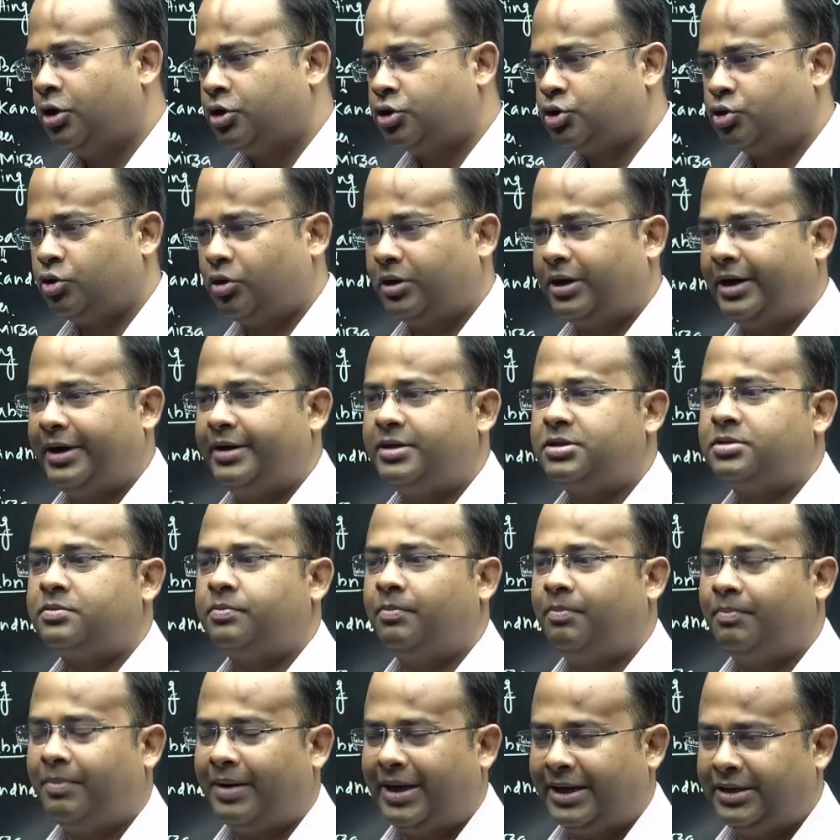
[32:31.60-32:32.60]
So guys,
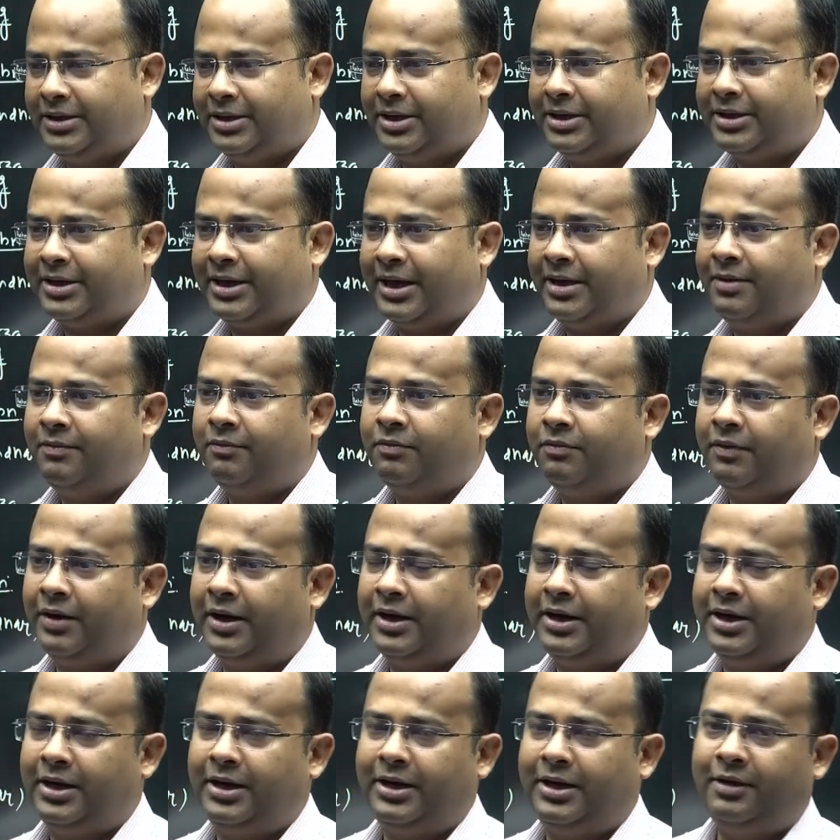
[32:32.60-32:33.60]
by the time
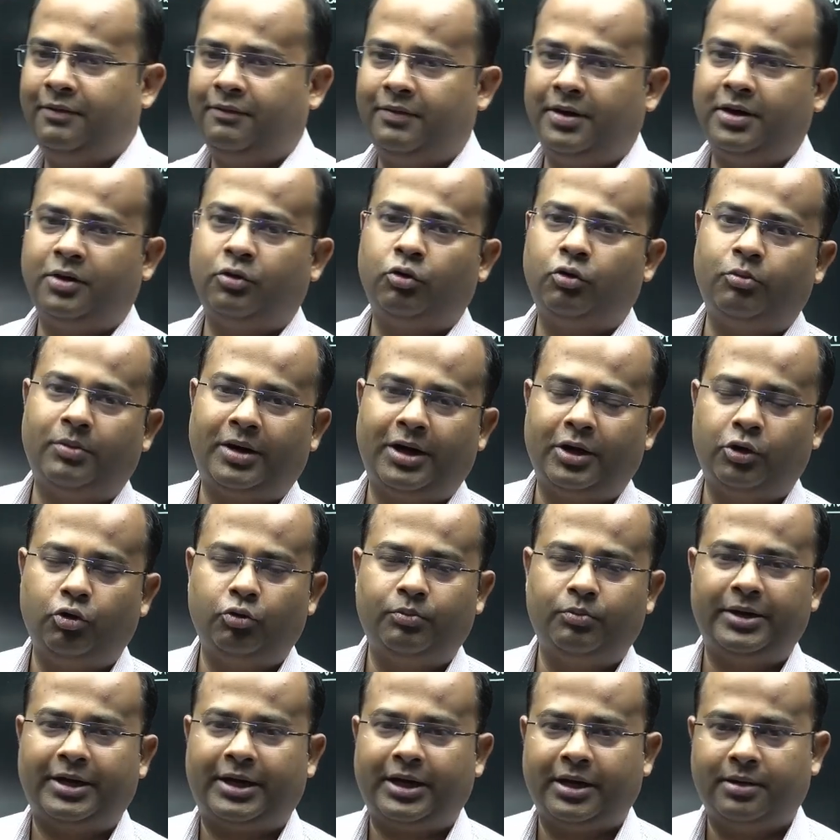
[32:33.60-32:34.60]
finally when Humayun
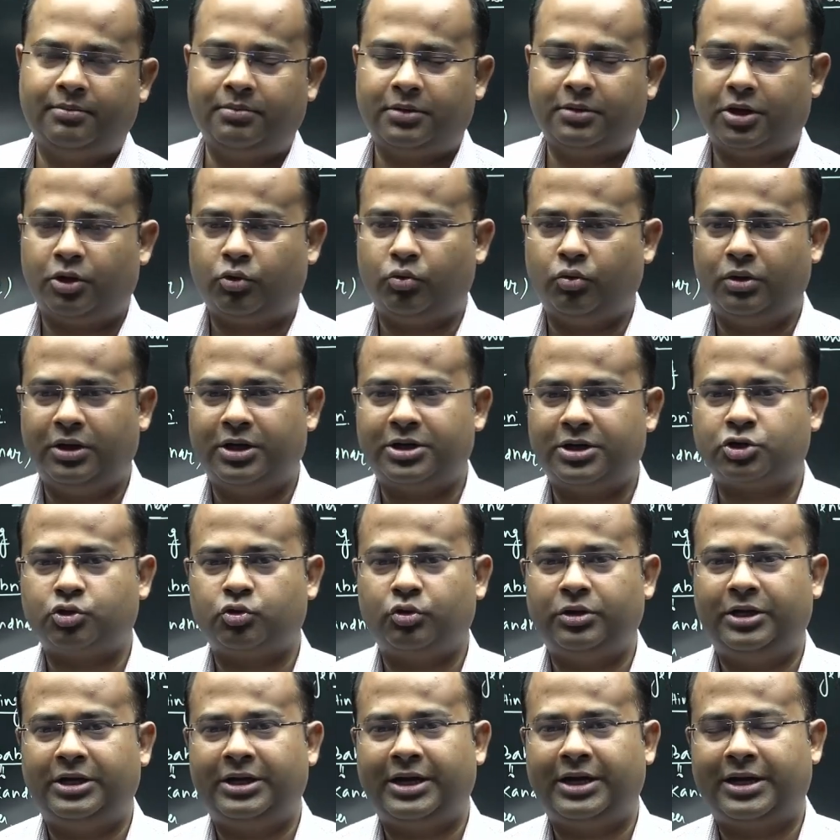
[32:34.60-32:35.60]
became the ruler, so
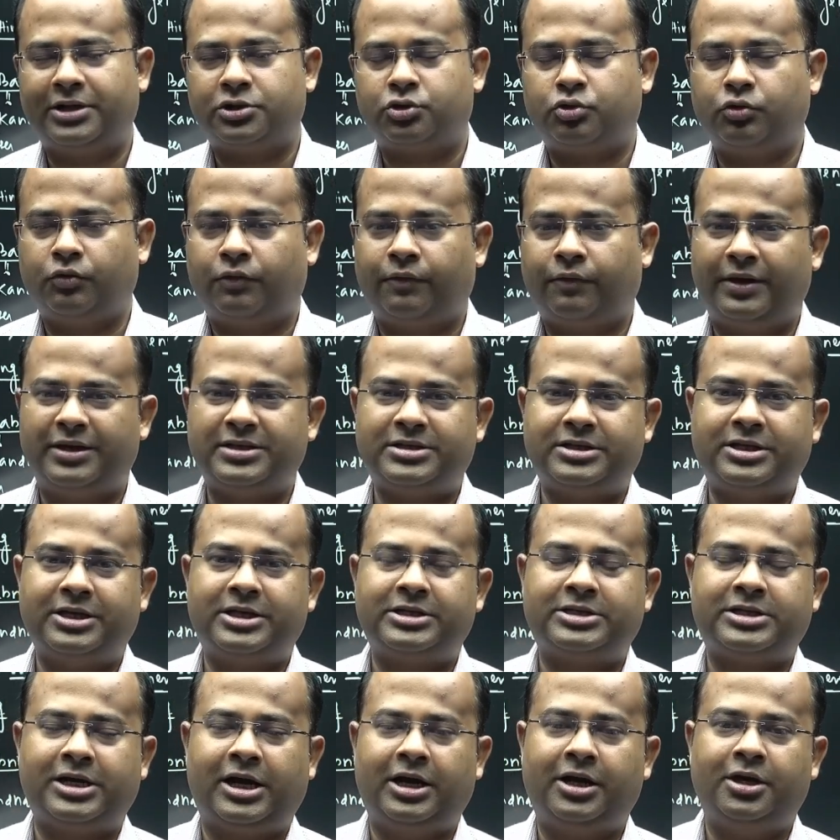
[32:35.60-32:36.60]
he has to face the
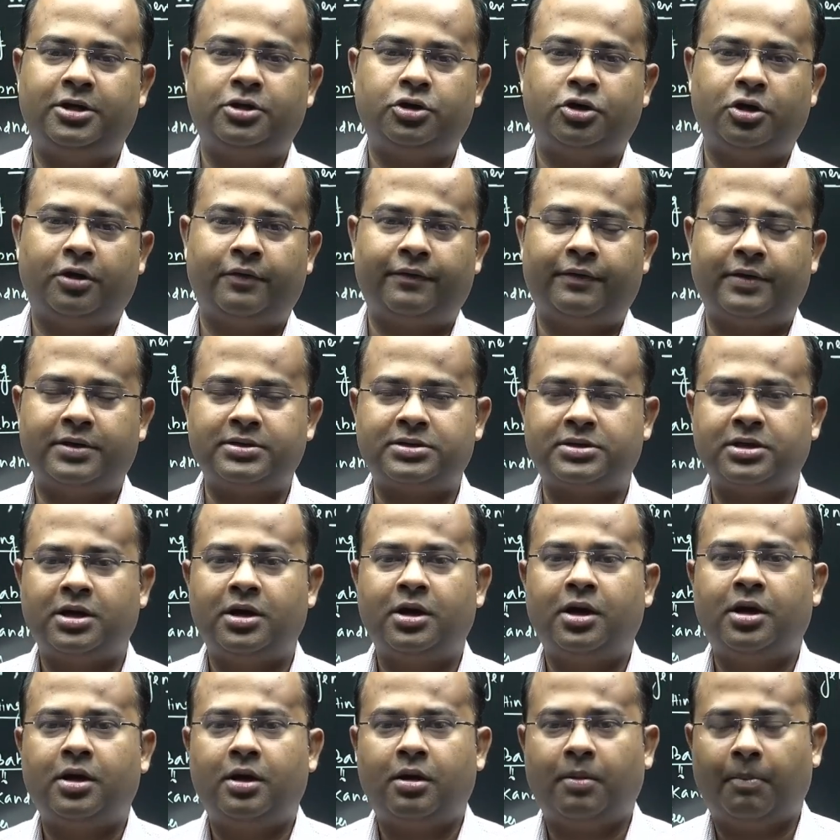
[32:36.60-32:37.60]
challenge of his
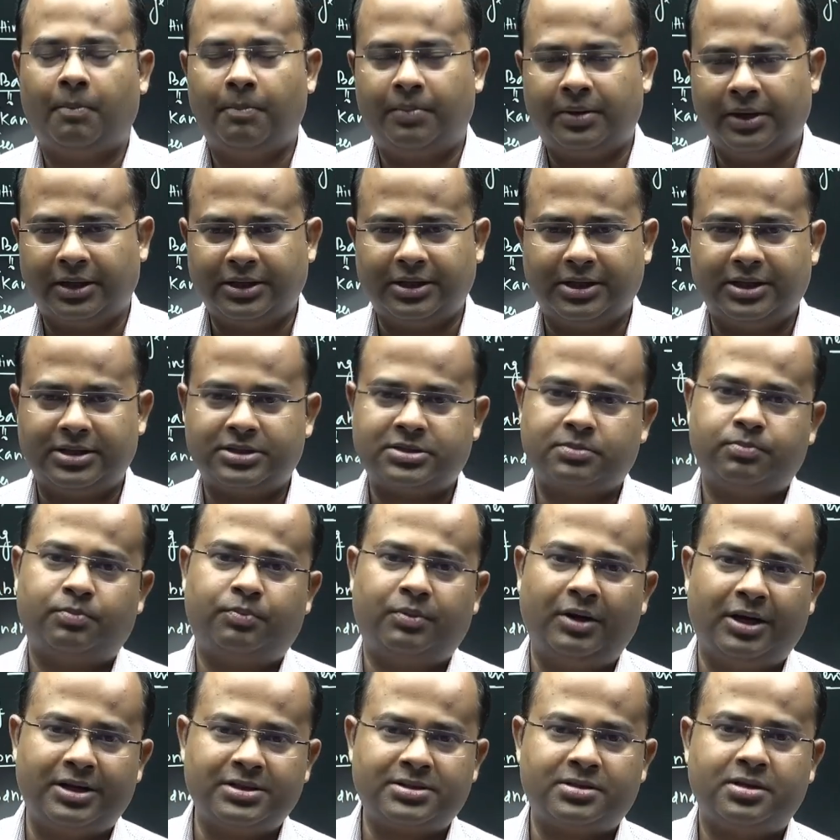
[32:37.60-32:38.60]
brothers
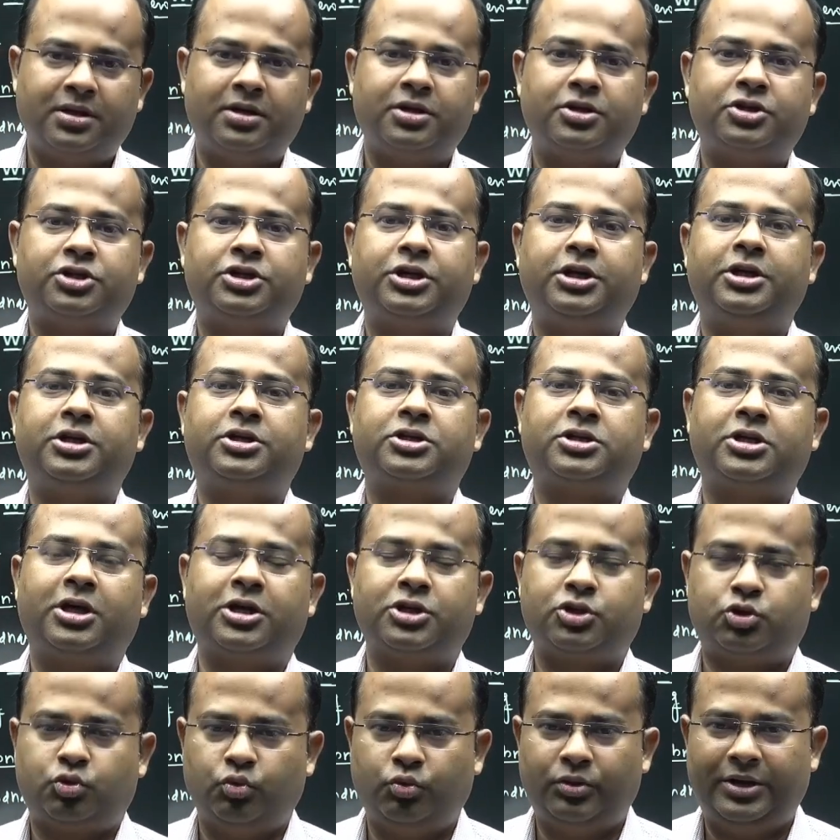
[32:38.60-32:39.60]
plus Sher Shah
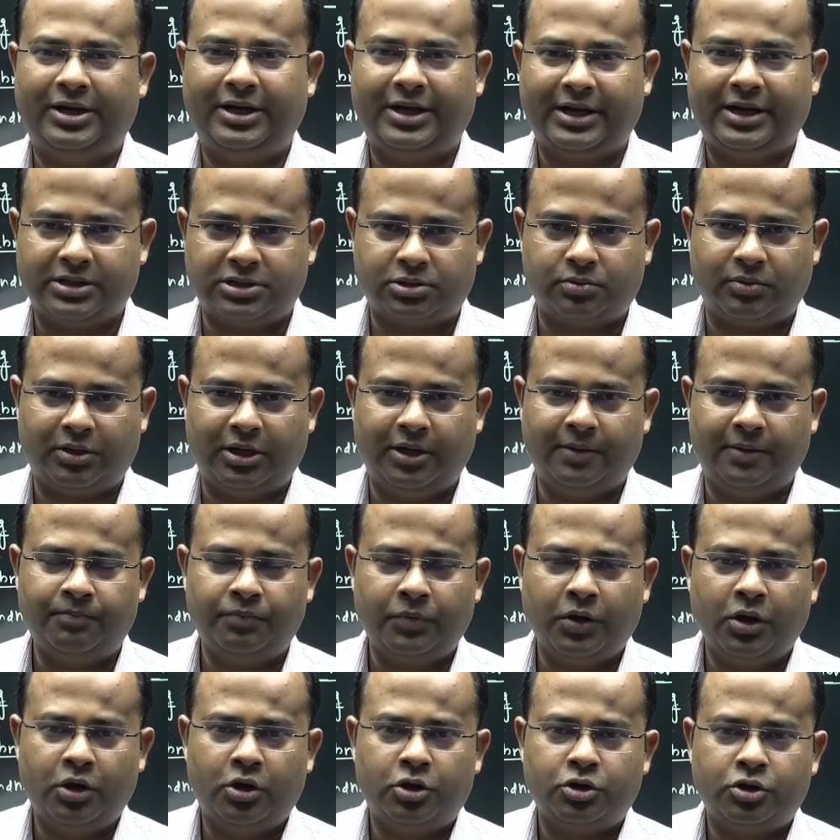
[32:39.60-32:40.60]
Suri as well.
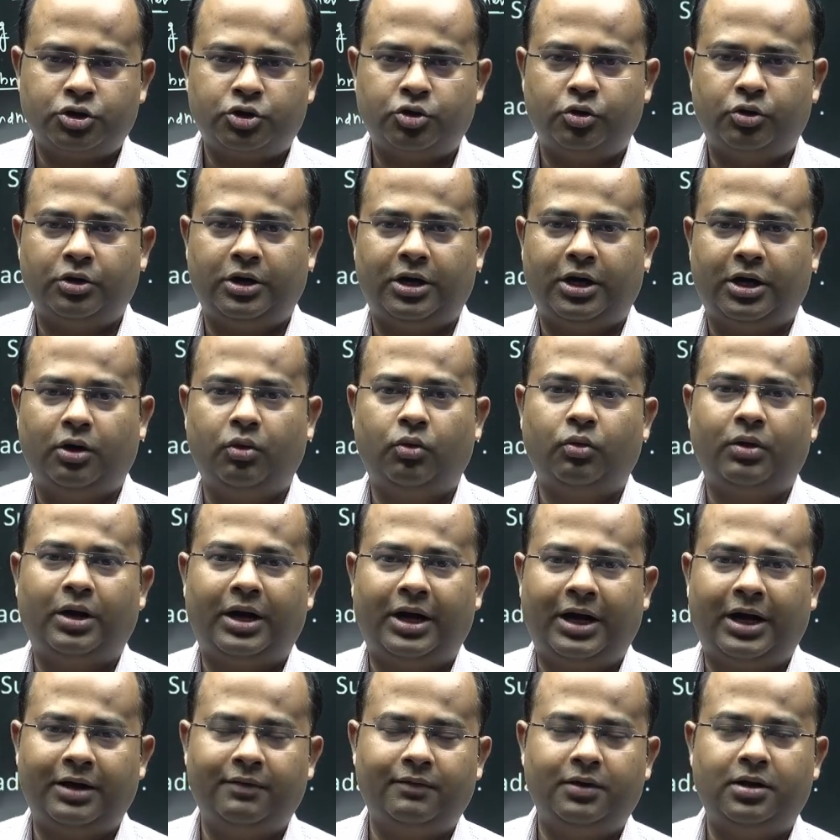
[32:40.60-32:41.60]
So now
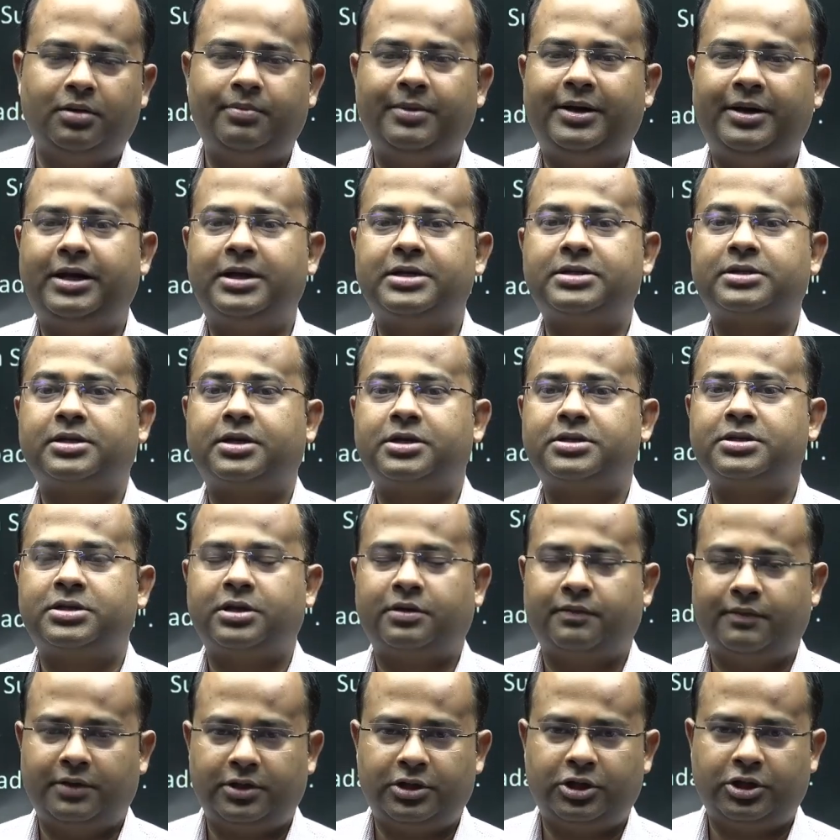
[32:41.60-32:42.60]
I will be
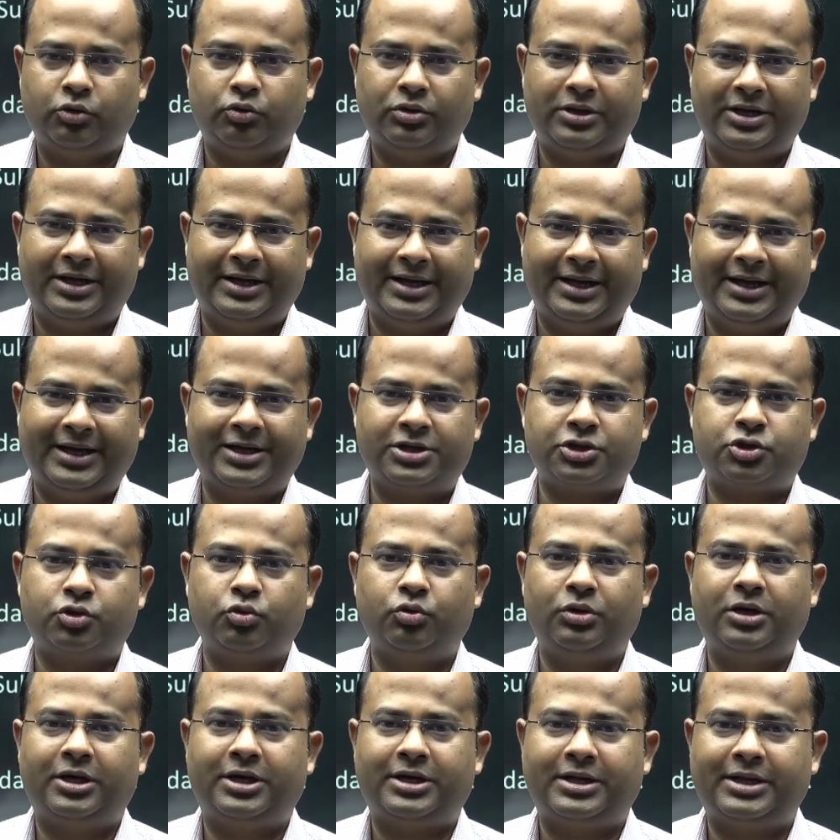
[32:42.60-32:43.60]
discussing with you the next
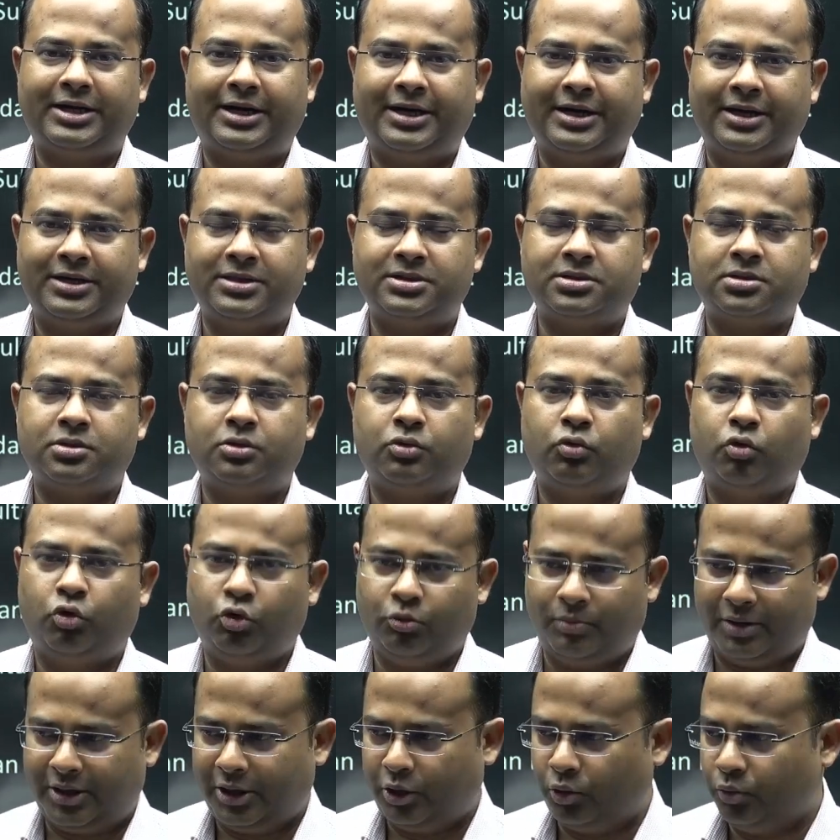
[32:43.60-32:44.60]
ruler, that is
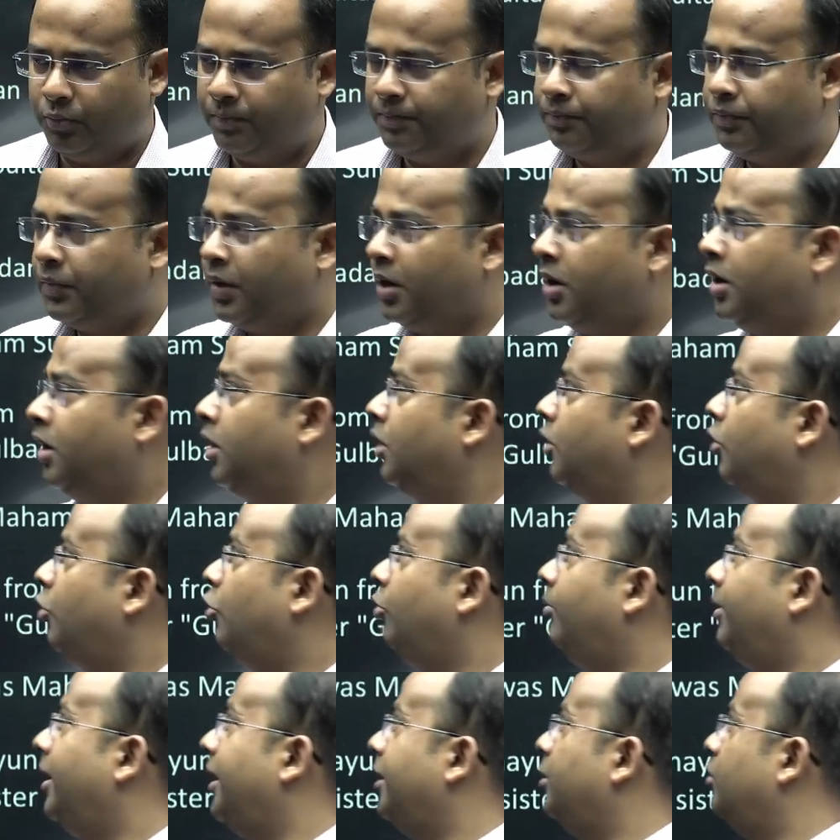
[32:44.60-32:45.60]
Humayun.
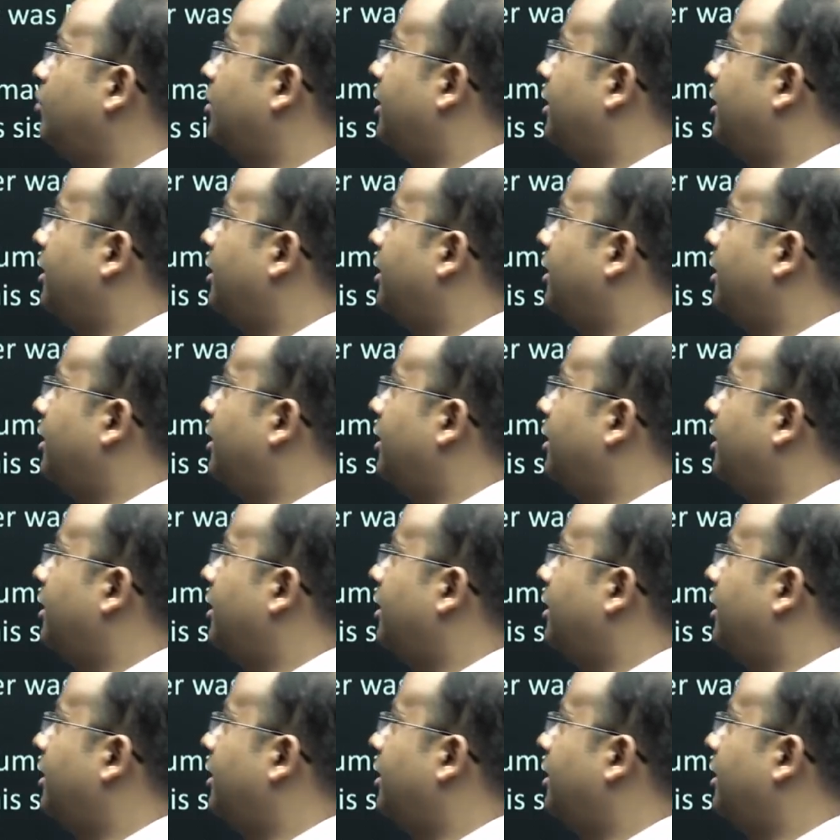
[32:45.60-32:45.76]
Humayun